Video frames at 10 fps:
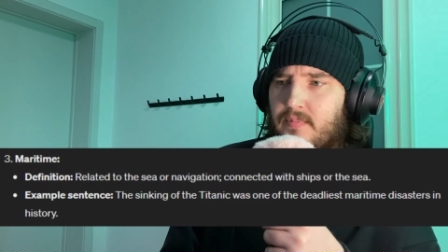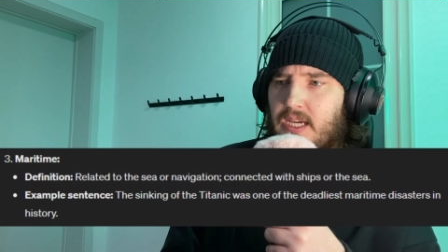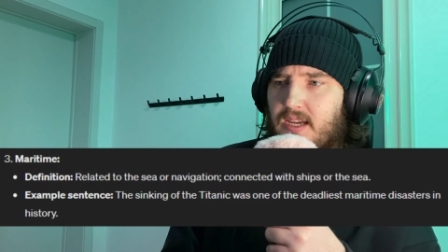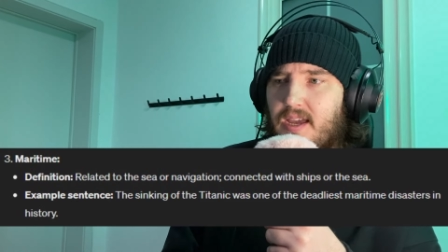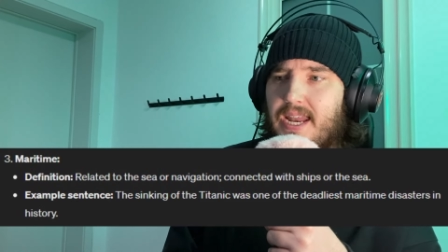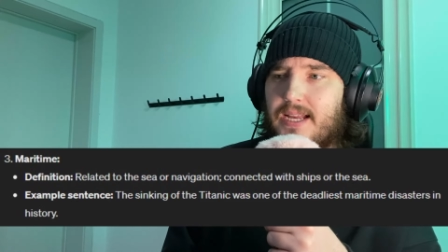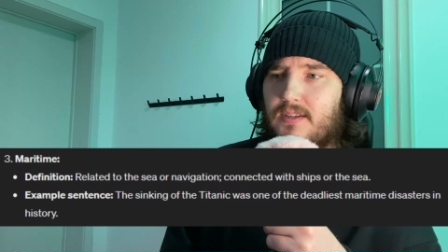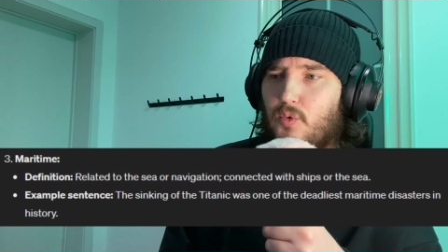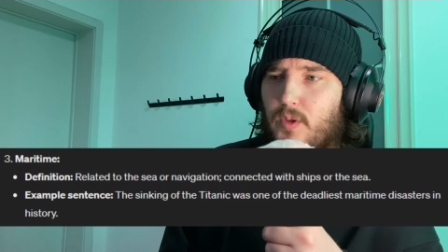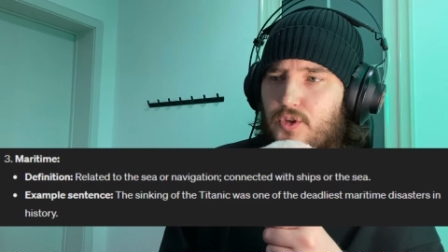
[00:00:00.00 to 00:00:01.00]

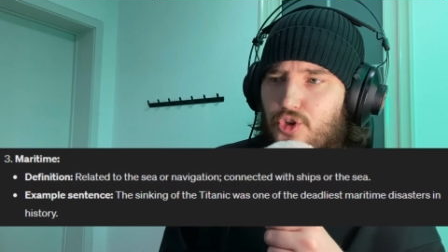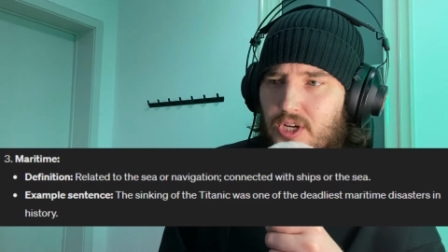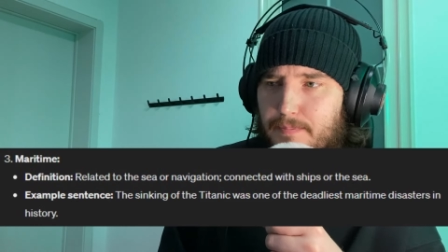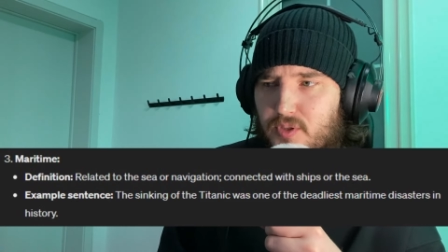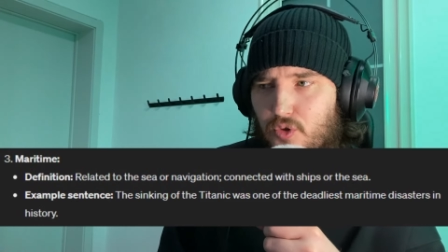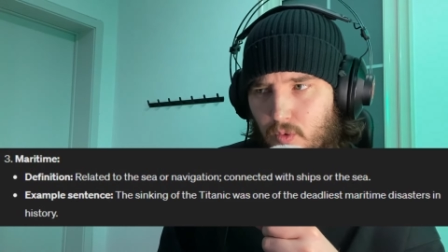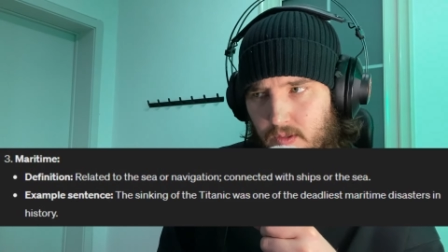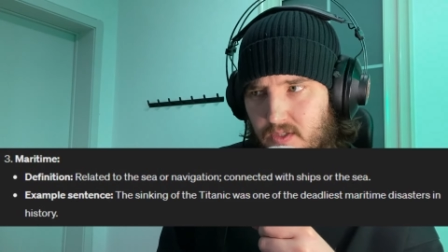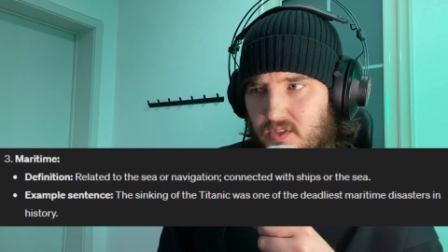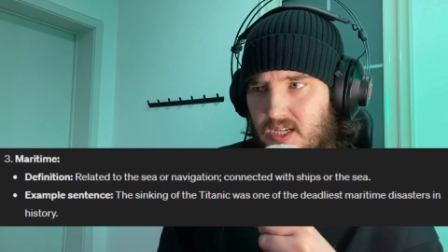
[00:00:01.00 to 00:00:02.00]
connected with ships or
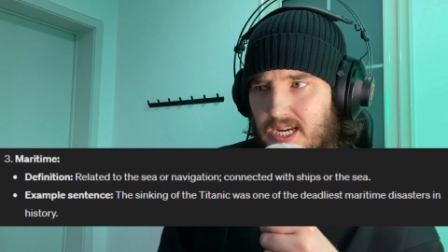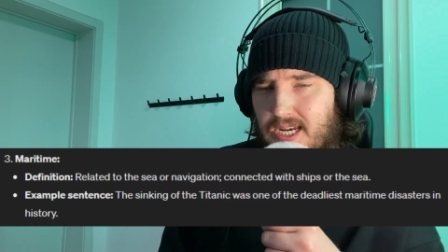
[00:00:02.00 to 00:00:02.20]
the sea.